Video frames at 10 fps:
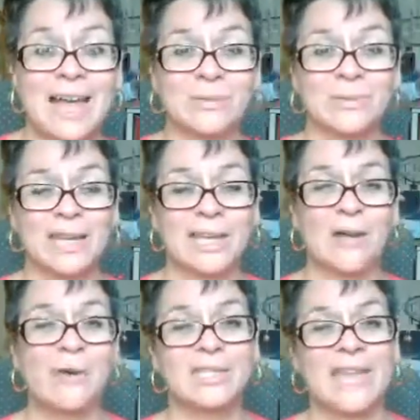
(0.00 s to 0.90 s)
I was working at
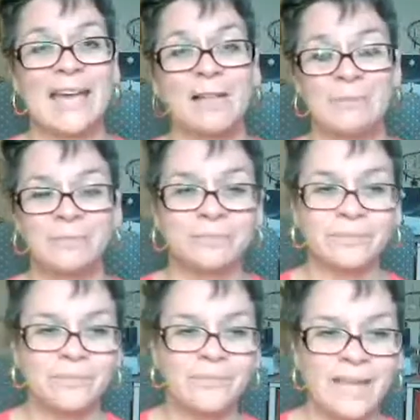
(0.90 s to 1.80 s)
a hotel
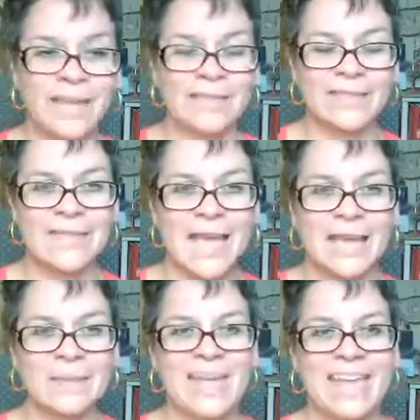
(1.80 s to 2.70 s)
at the
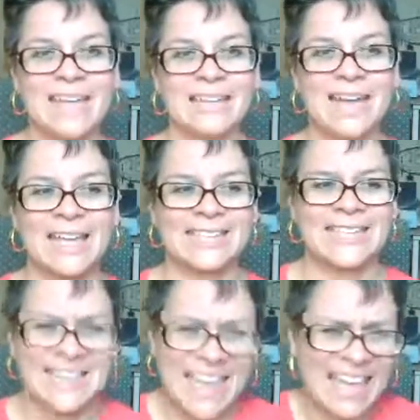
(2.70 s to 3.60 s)
time, and he
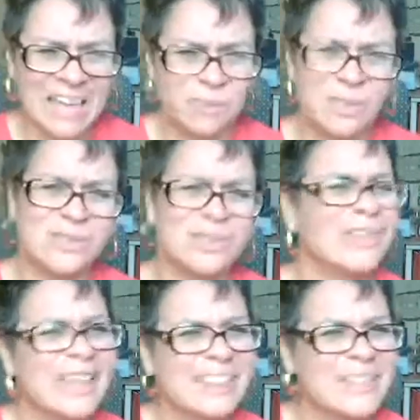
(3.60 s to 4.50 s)
said, hey, would you
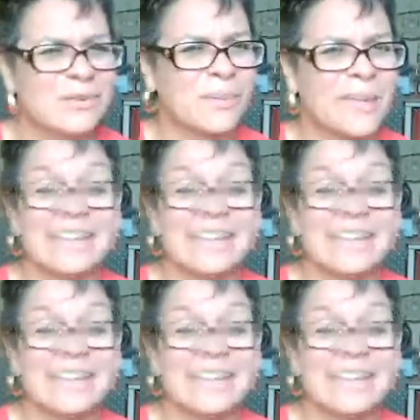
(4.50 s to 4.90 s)
look at this for me?